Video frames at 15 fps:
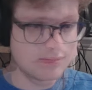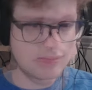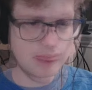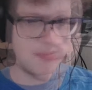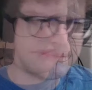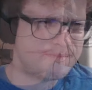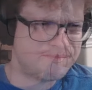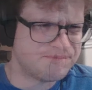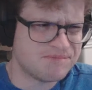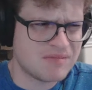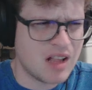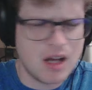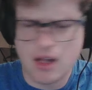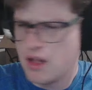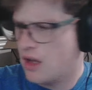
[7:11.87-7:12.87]
But
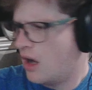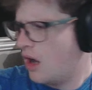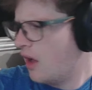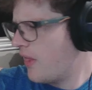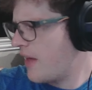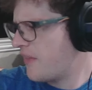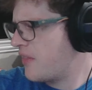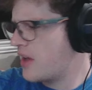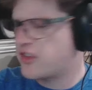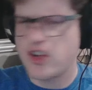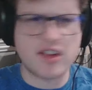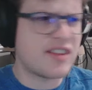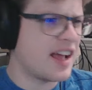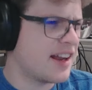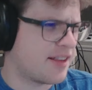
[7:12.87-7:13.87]
all that I
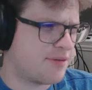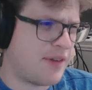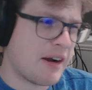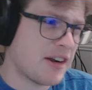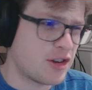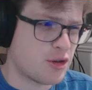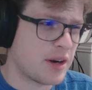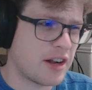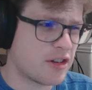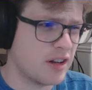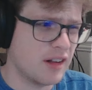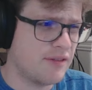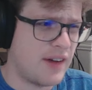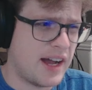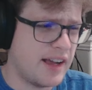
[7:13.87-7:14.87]
just said is very
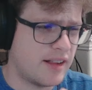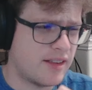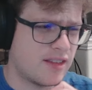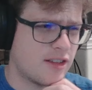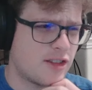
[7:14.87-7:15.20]
traditional advice.